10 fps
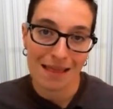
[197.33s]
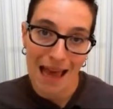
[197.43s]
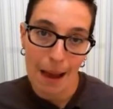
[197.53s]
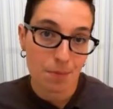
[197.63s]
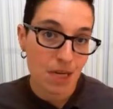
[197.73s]

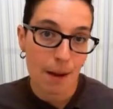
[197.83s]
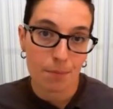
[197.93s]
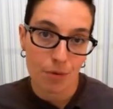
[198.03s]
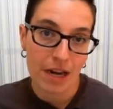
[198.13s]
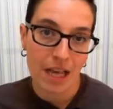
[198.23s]
laptop
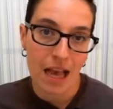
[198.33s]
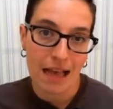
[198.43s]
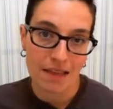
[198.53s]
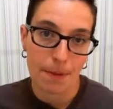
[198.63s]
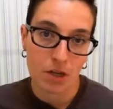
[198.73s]
running
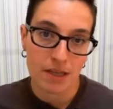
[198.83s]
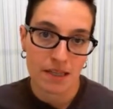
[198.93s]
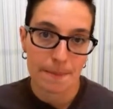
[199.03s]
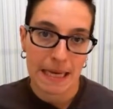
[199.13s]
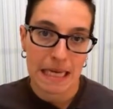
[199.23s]
as a
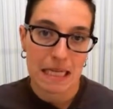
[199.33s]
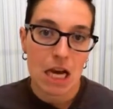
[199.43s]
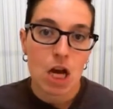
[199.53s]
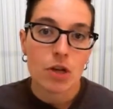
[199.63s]
participant.